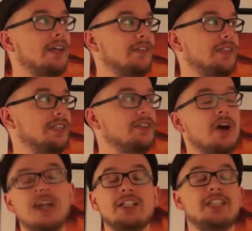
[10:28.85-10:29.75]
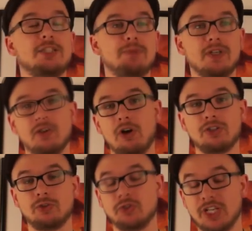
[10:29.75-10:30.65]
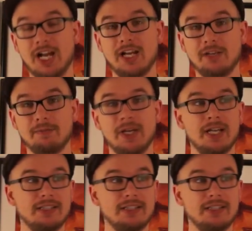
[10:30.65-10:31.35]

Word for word: the knowledge has been lost to time,